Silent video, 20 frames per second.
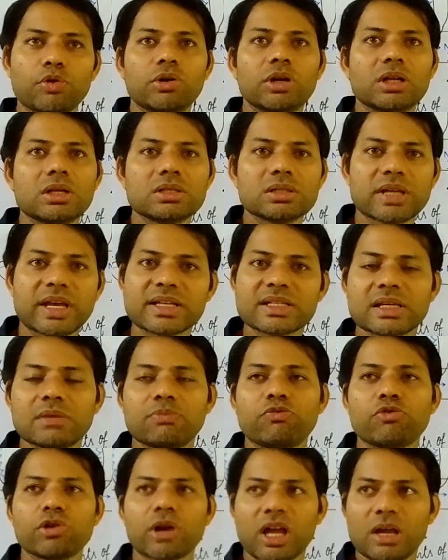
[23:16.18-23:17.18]
proteins
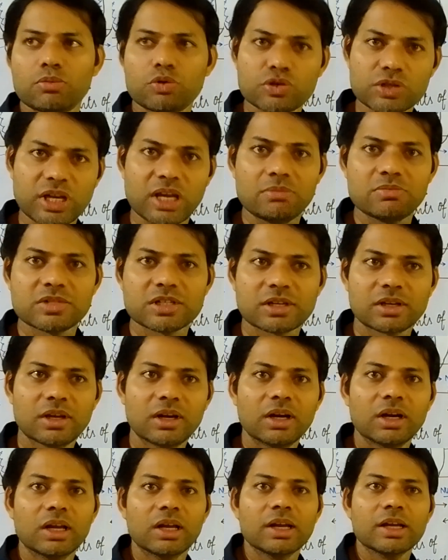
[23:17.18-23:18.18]
except for ribozymes.
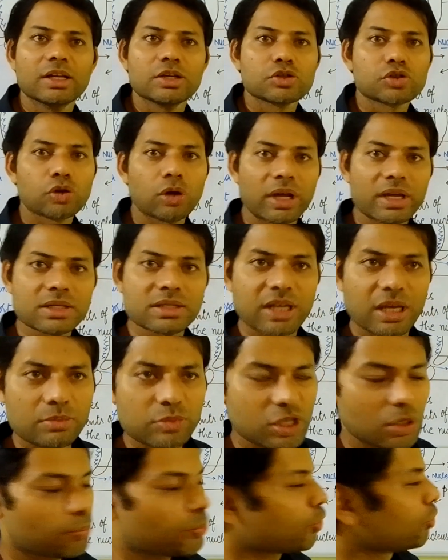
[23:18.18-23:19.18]
So enzymes are